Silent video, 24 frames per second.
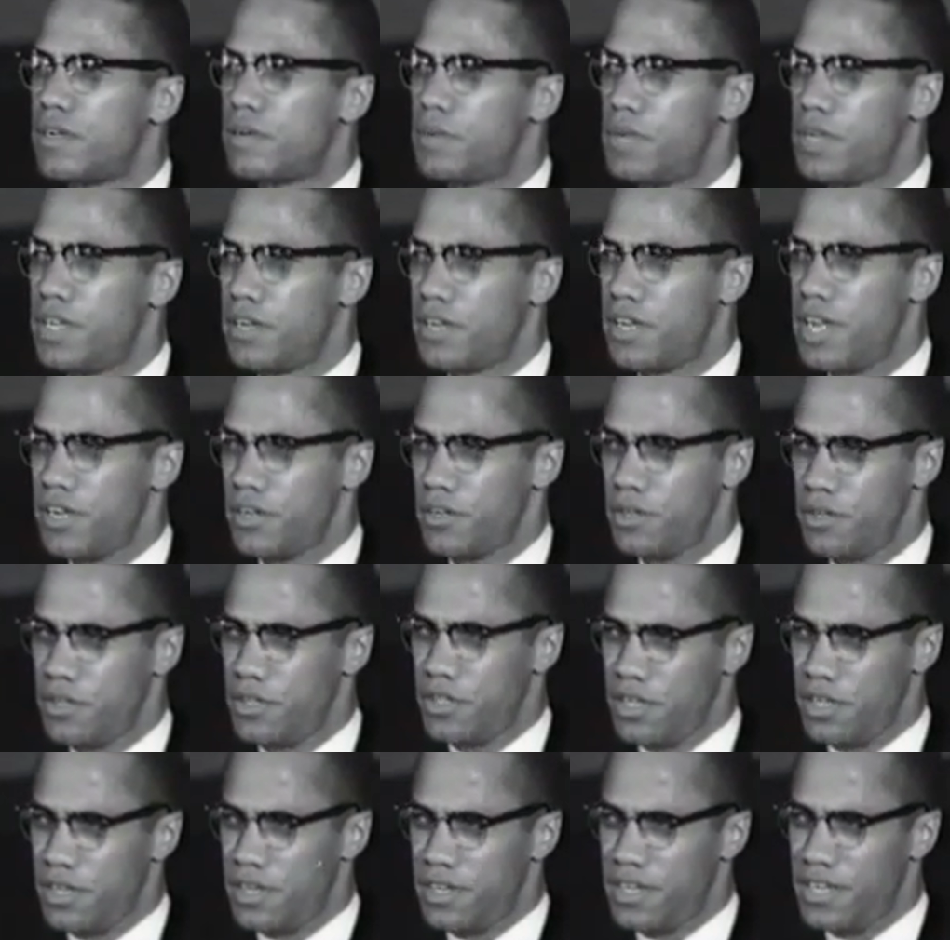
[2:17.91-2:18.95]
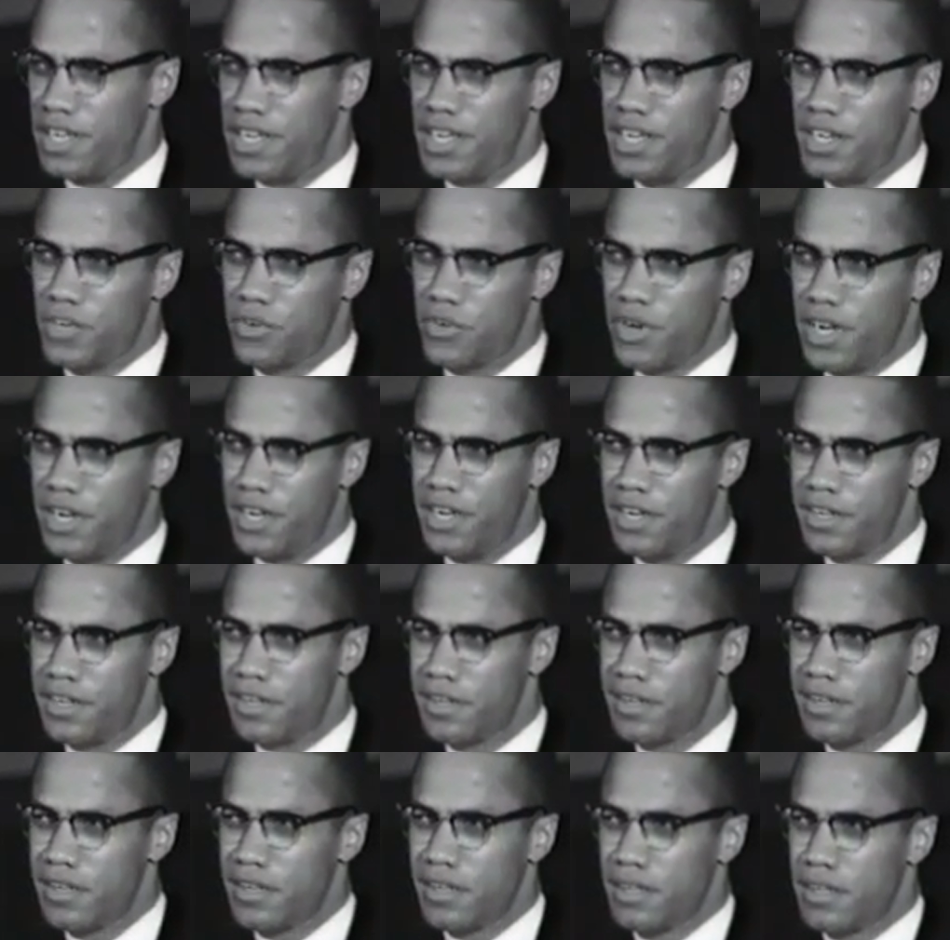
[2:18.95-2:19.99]
we can get to the nitty-gritty
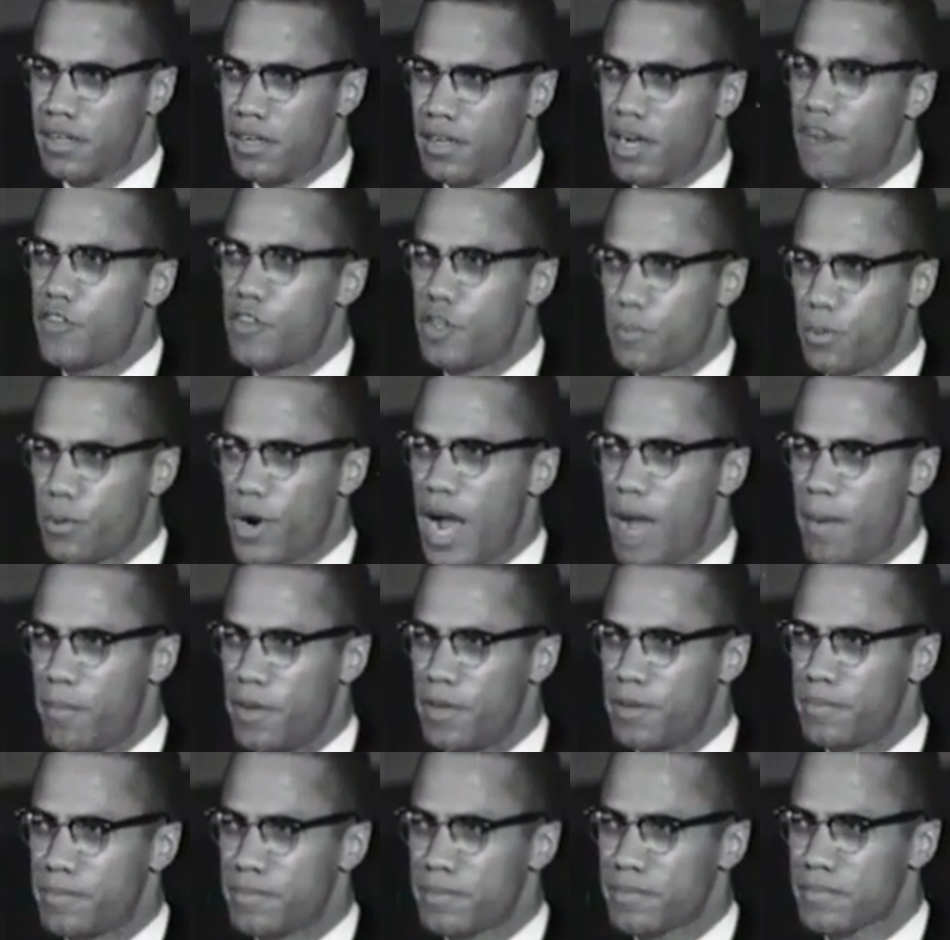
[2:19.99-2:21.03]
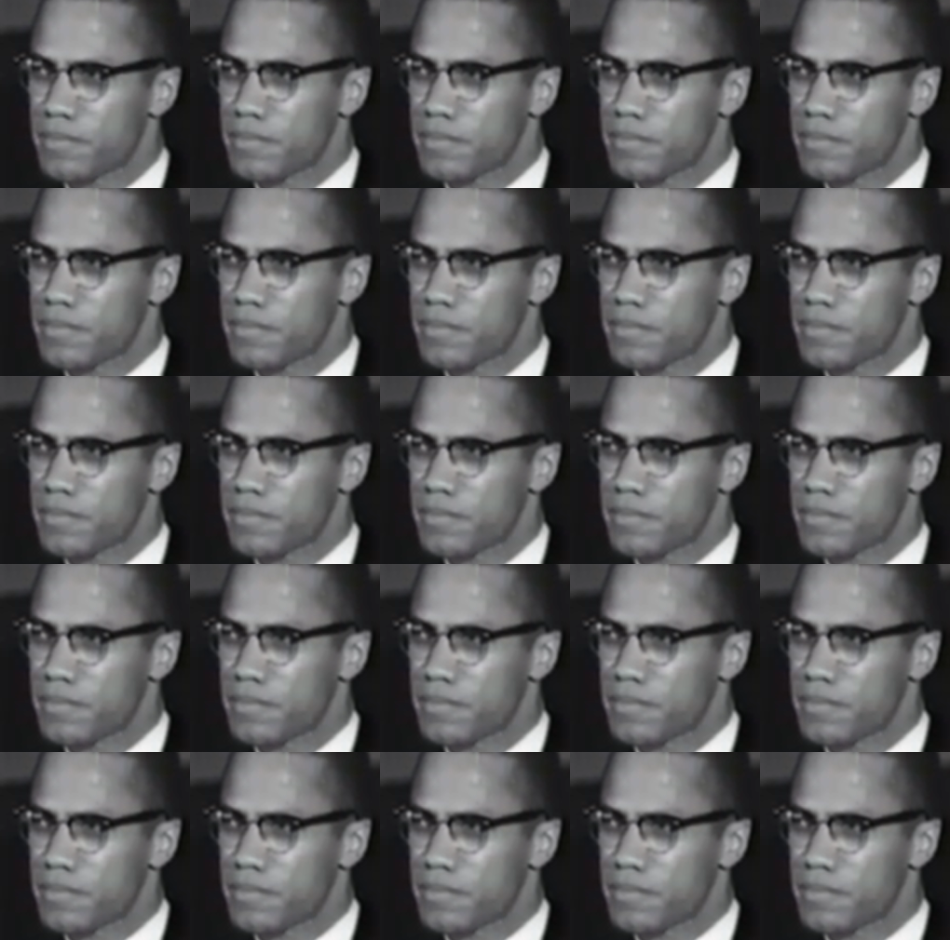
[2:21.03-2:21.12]
of the problem.